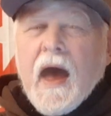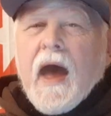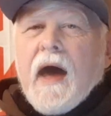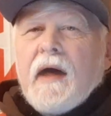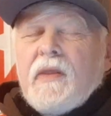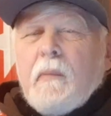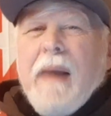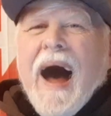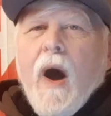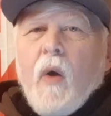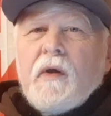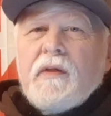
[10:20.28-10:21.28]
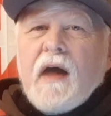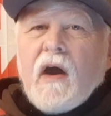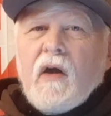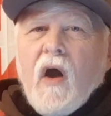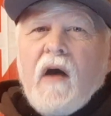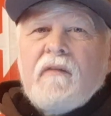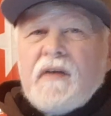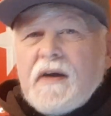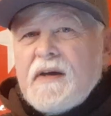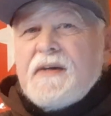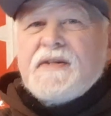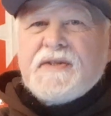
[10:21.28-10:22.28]
and the power thereof
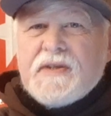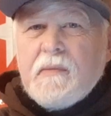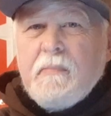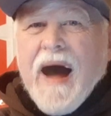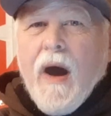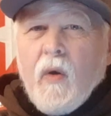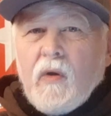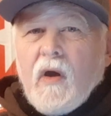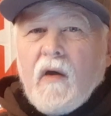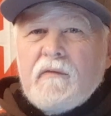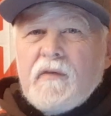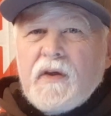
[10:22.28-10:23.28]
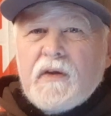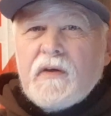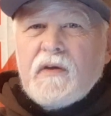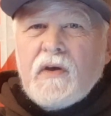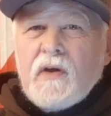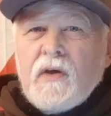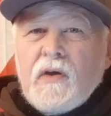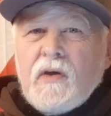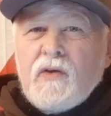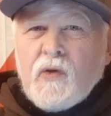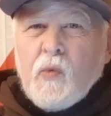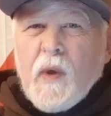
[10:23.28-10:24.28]
is the power of the
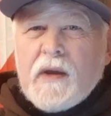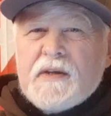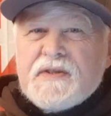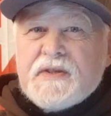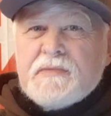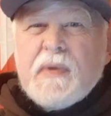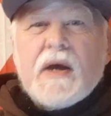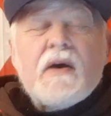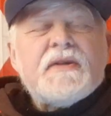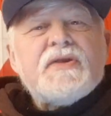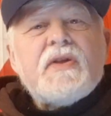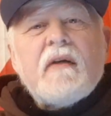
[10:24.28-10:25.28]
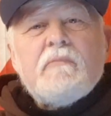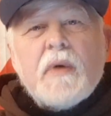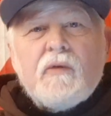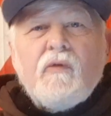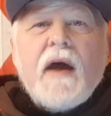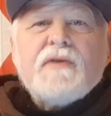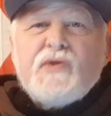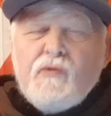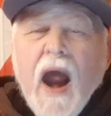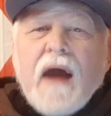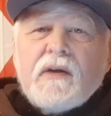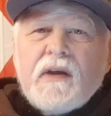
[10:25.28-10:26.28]
to witnesses because they've been
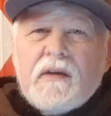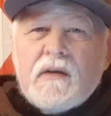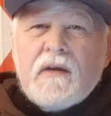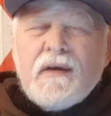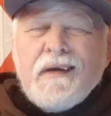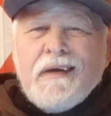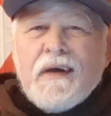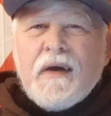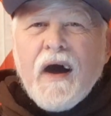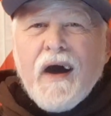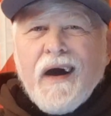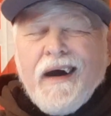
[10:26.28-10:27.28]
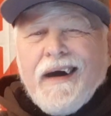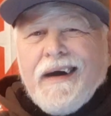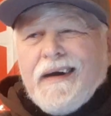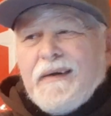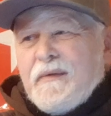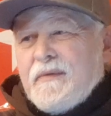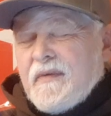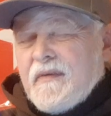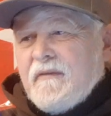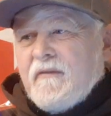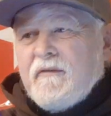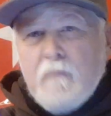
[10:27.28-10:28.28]
resurrected uh,
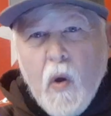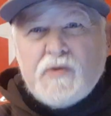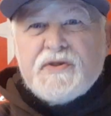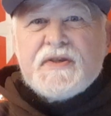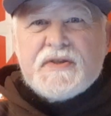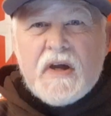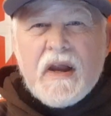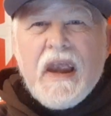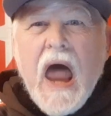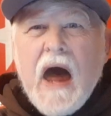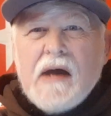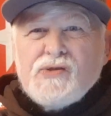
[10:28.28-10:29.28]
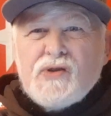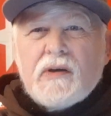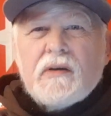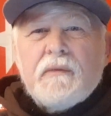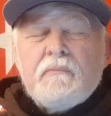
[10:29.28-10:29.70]
Moses and Elijah.